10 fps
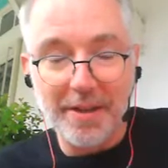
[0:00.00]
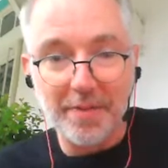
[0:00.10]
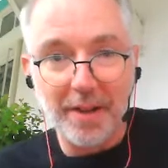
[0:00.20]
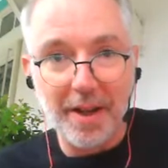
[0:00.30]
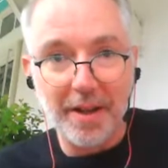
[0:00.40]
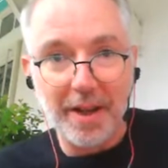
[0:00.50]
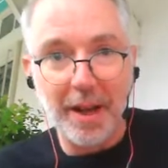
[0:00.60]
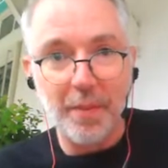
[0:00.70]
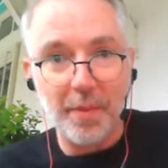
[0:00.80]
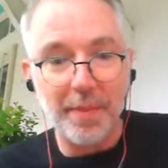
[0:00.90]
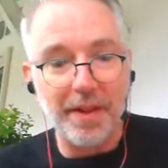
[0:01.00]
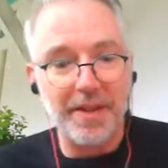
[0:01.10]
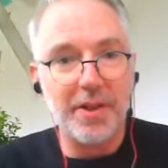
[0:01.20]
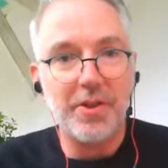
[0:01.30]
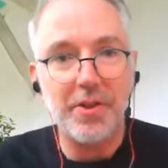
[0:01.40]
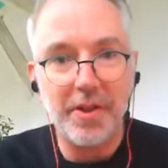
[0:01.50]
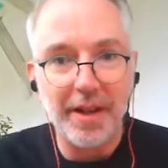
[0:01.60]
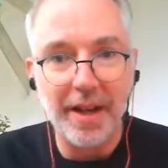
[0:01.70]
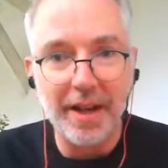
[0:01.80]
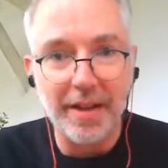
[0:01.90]
of luck, and we'll be in touch.
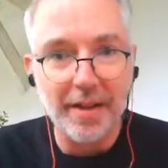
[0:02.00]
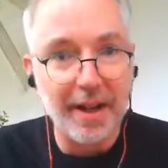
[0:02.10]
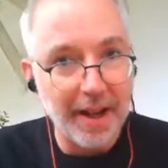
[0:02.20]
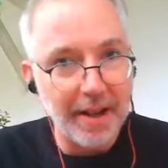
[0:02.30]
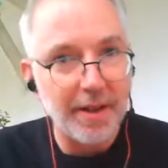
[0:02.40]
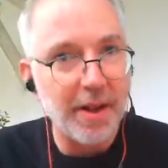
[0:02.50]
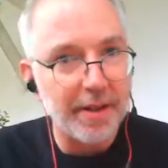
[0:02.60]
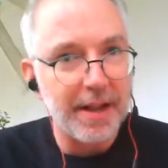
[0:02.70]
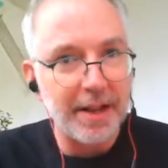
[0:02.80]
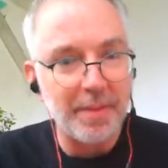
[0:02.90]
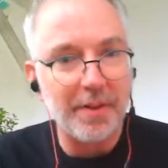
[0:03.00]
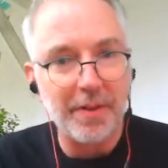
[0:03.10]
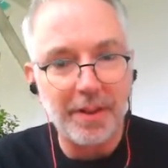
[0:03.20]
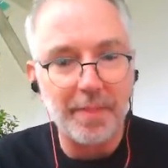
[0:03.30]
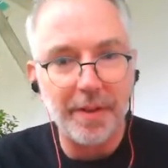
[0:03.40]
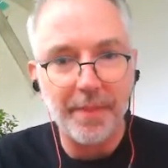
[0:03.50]
And again, contact me if you need me.